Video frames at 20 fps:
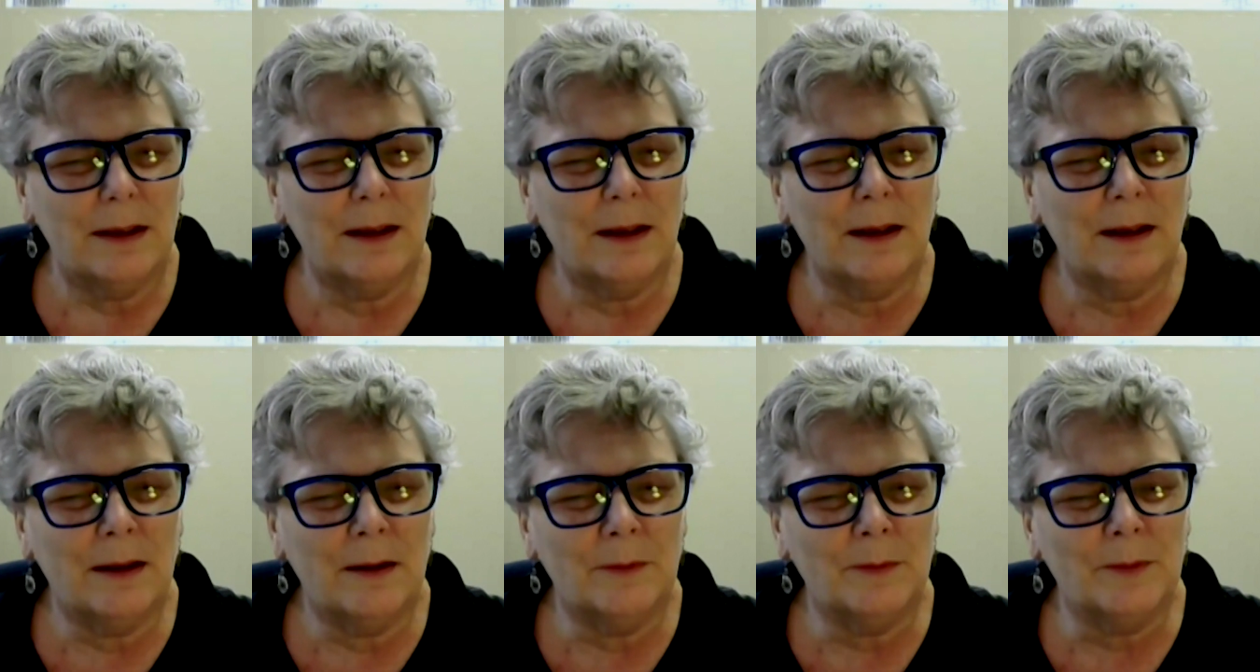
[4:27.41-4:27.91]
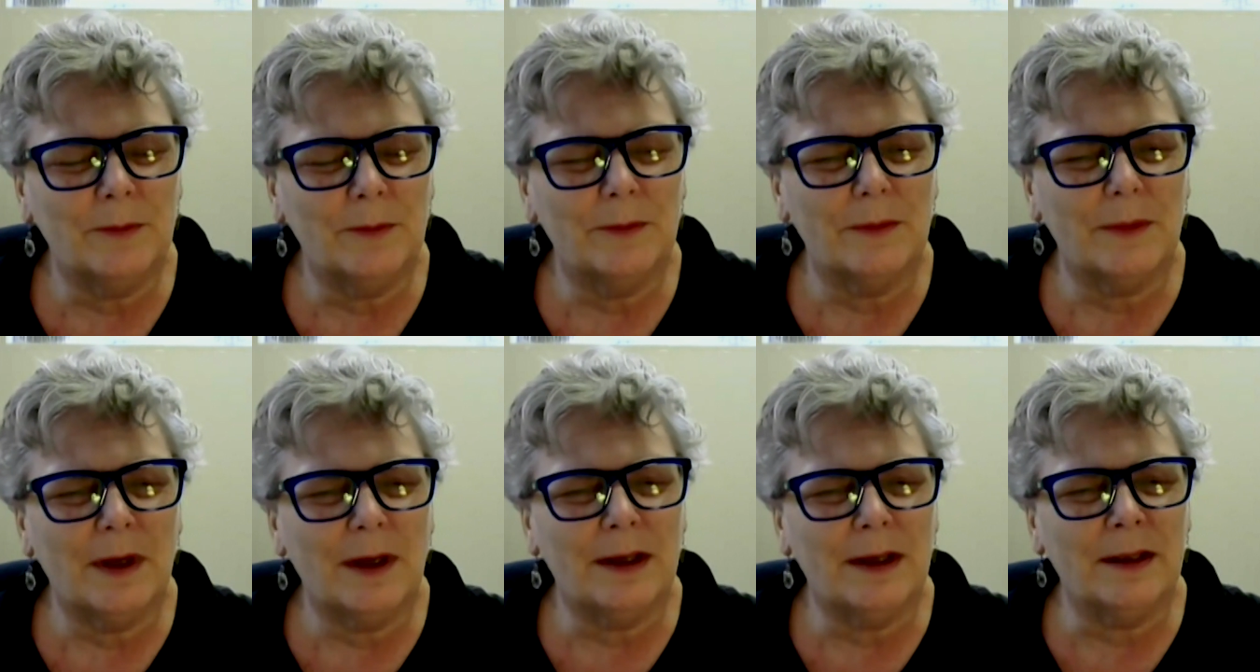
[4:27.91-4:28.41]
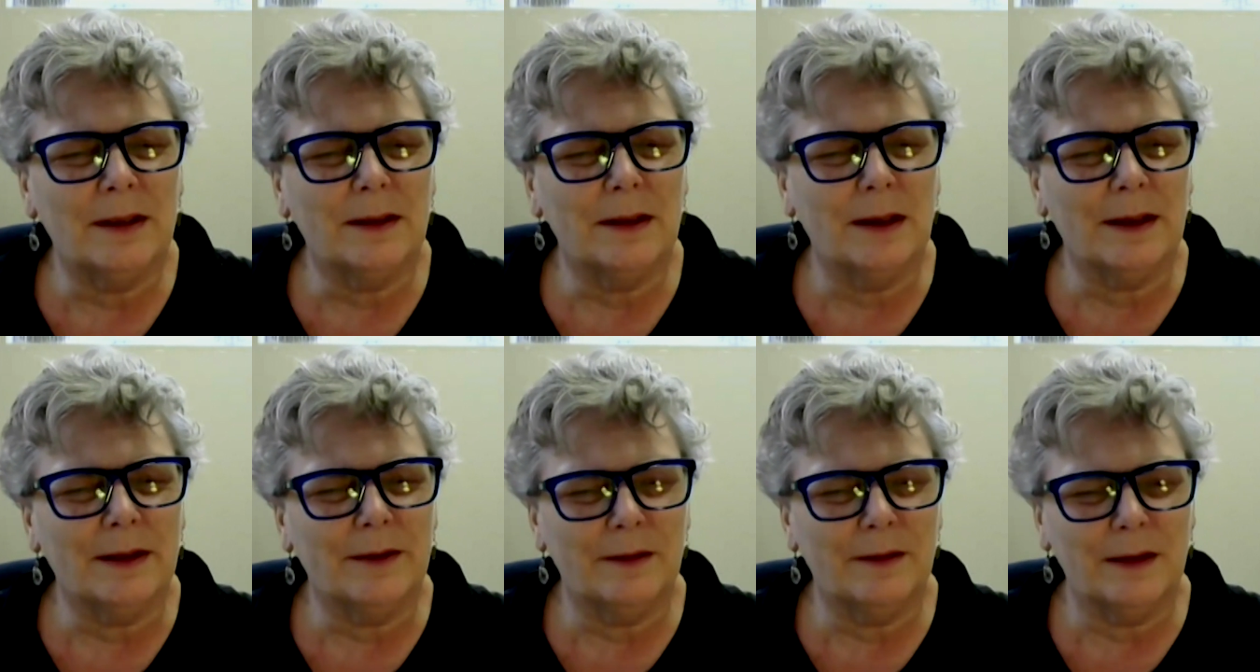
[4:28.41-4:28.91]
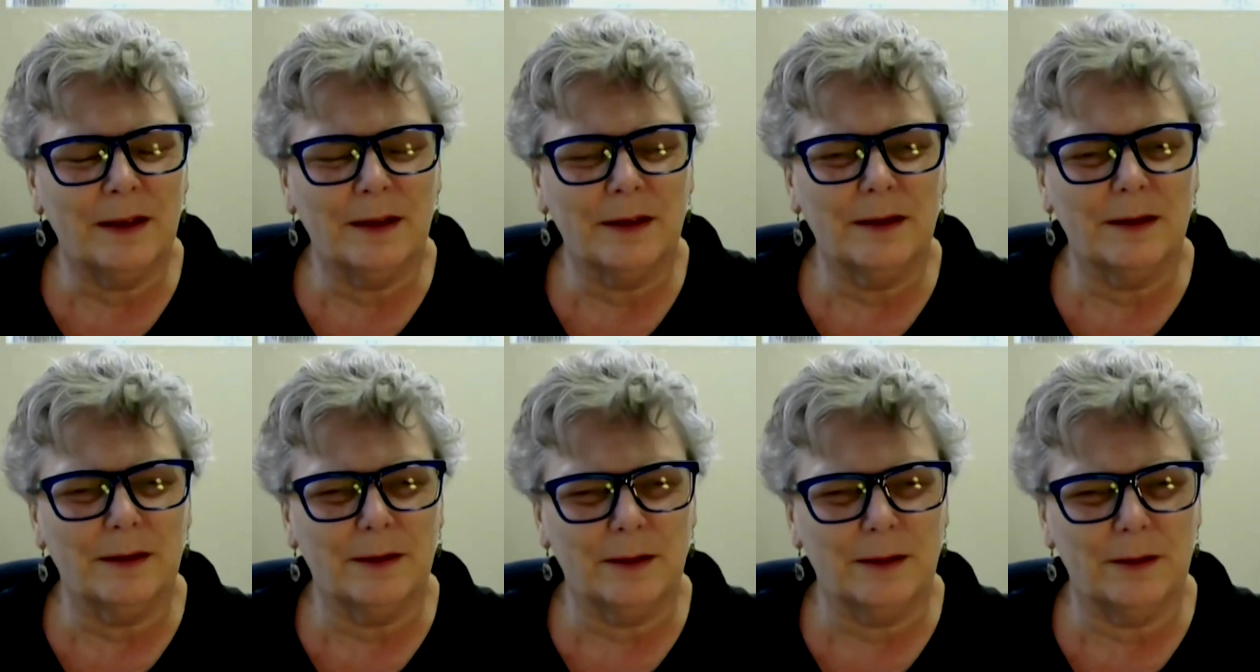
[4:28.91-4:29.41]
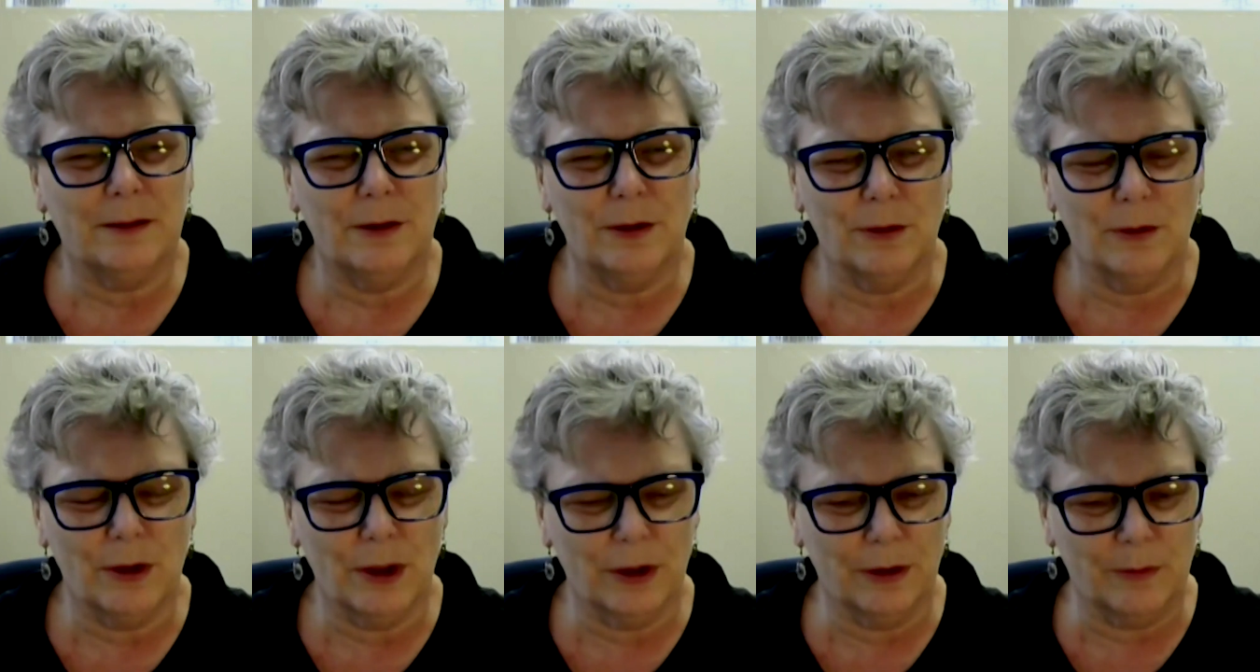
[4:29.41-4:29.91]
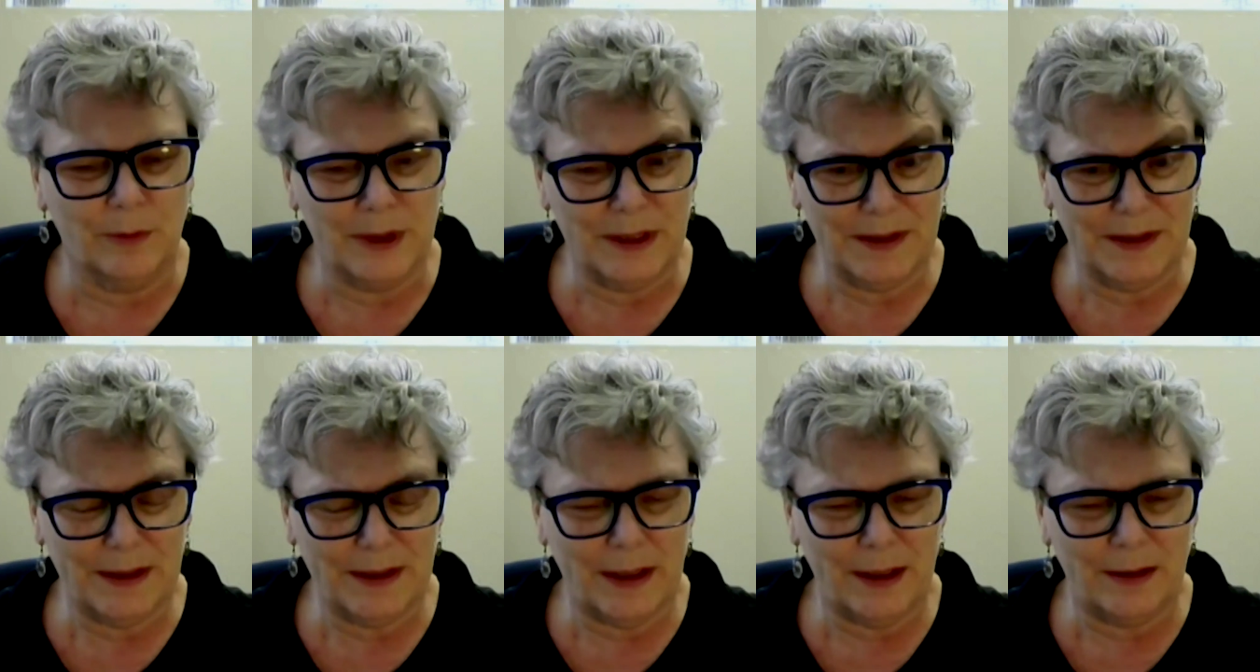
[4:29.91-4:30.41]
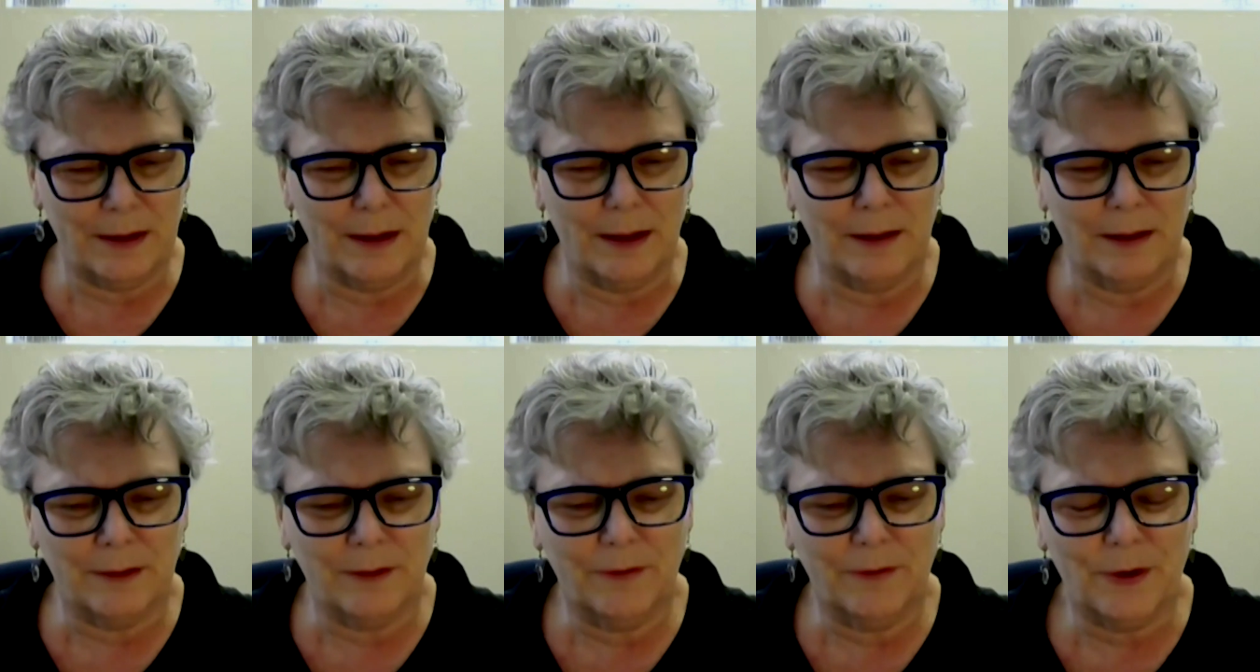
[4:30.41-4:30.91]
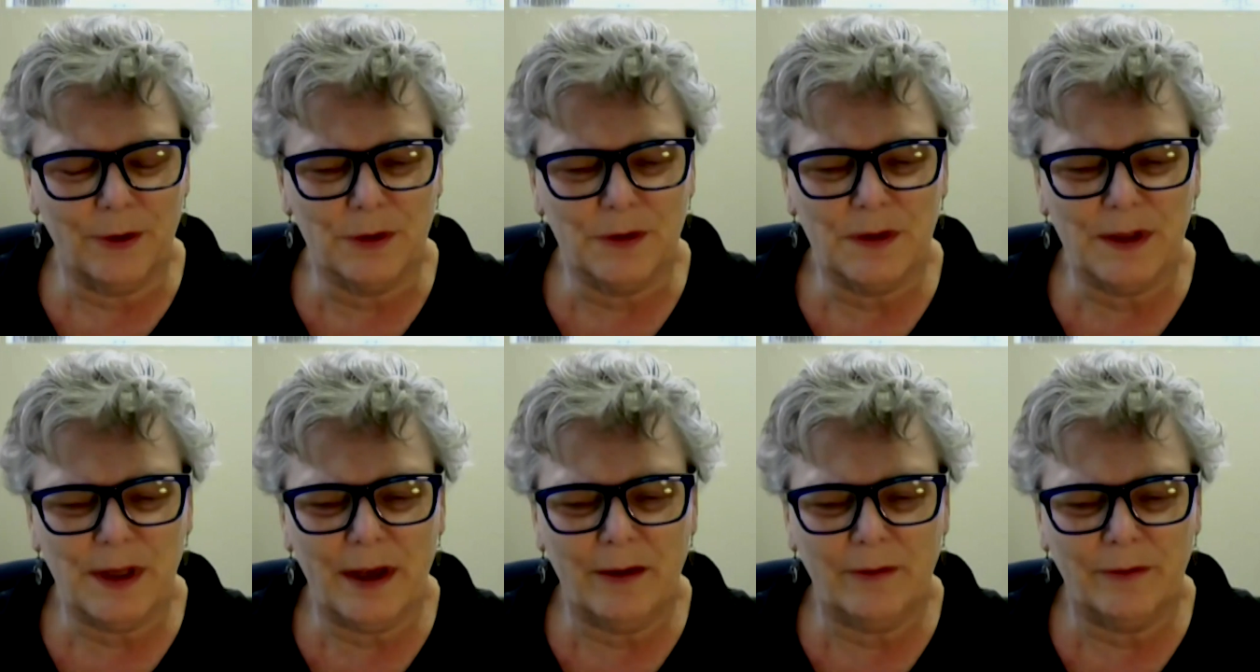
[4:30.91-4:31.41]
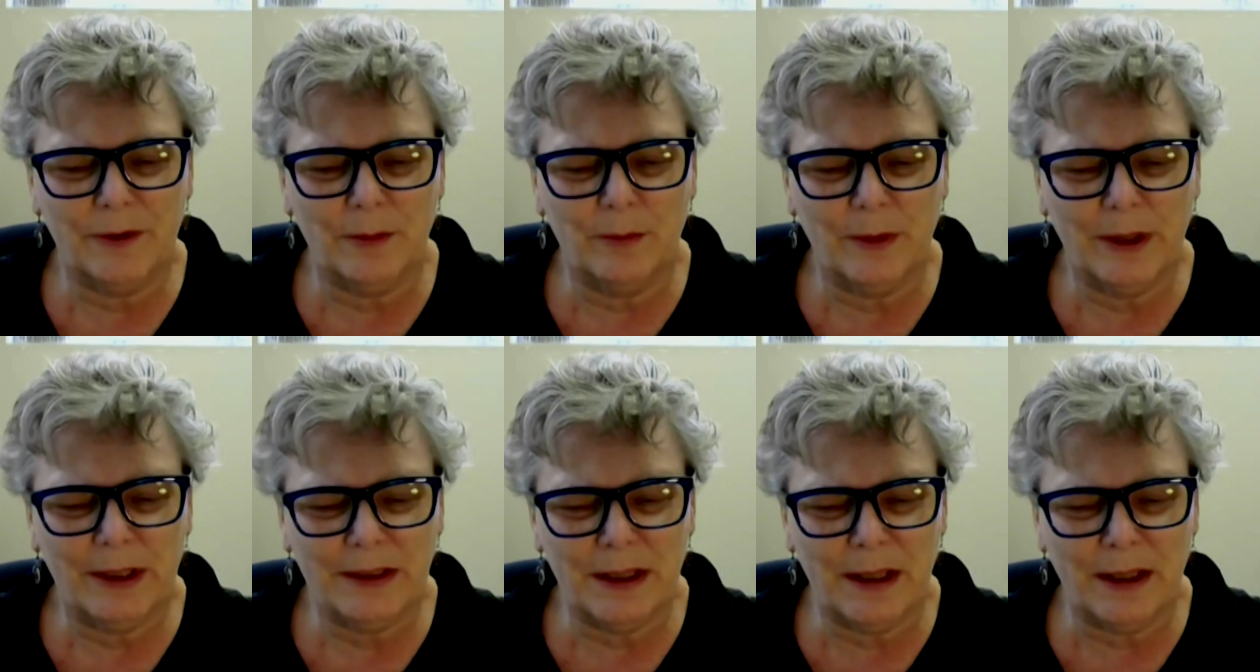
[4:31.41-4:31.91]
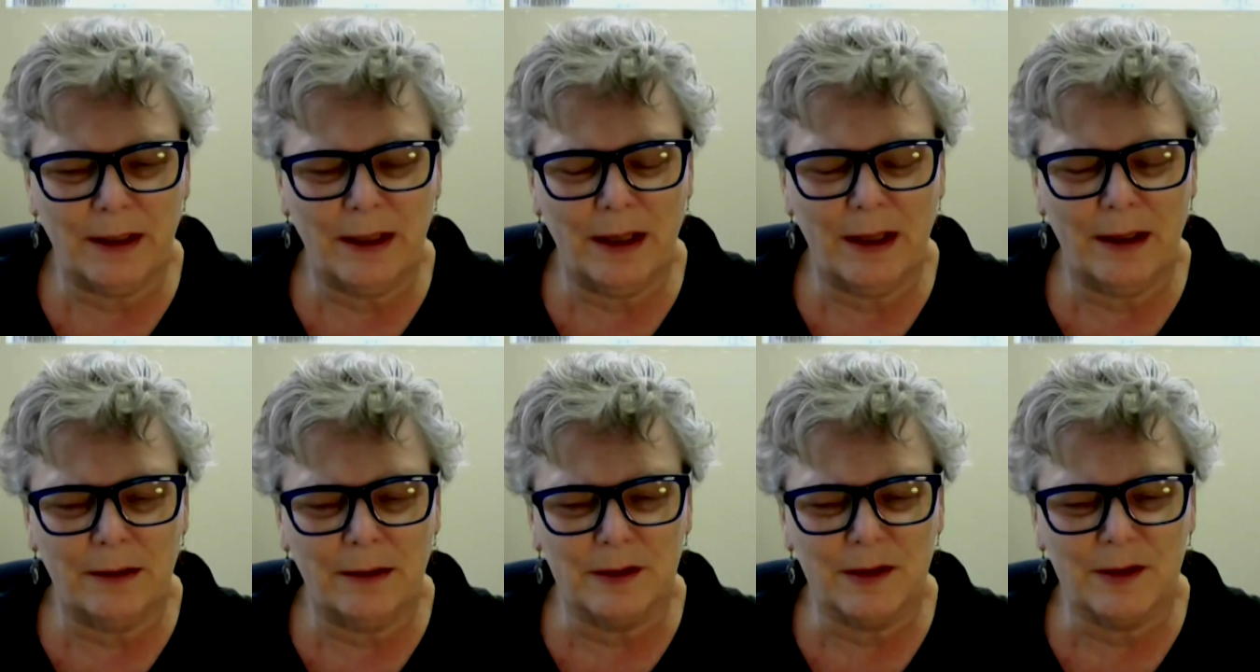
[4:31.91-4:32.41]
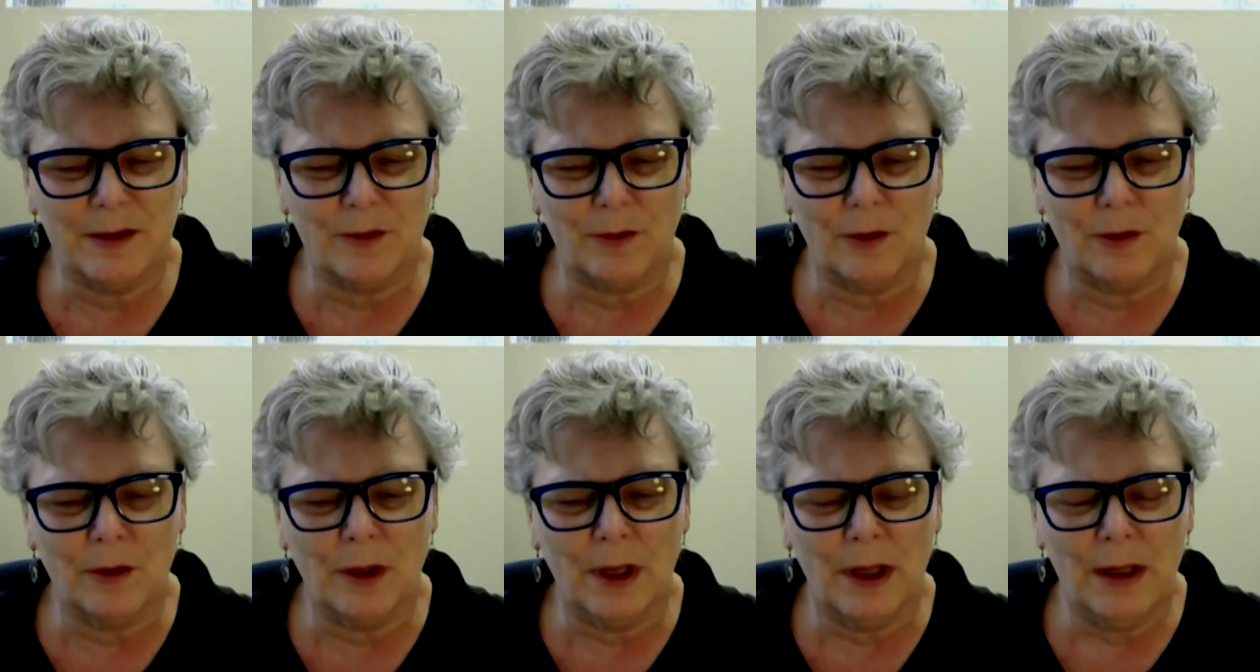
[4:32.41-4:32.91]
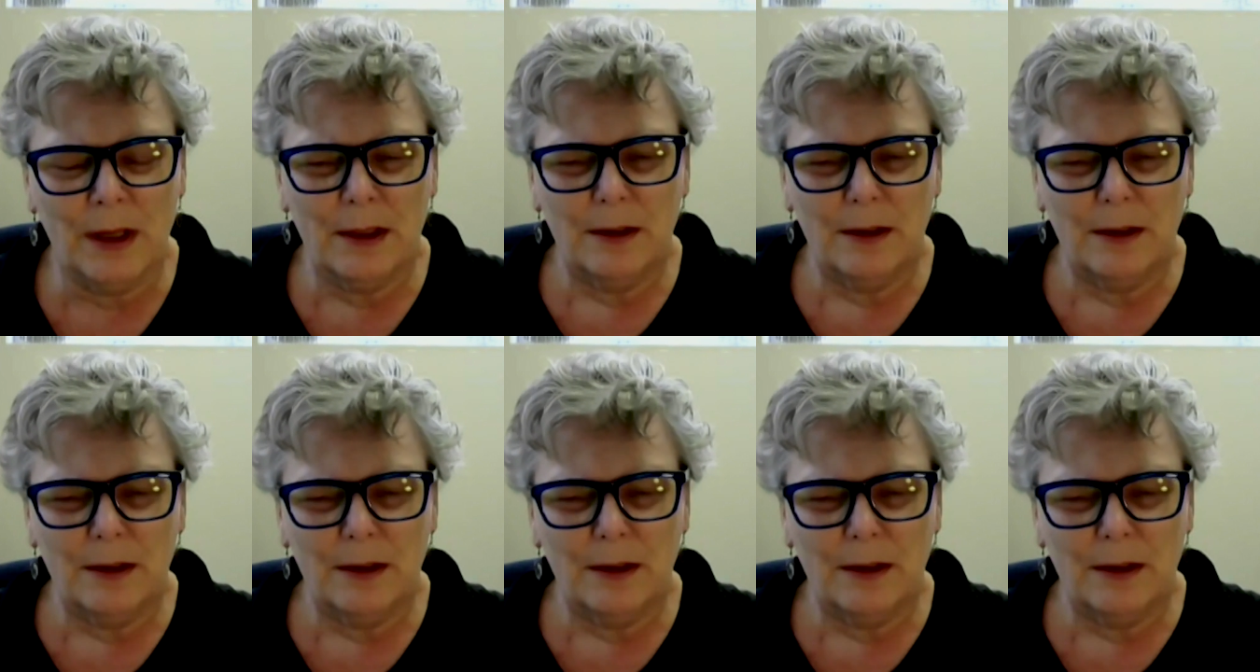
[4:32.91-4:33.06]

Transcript: I think you heard me say in the first half that my dad had a stroke.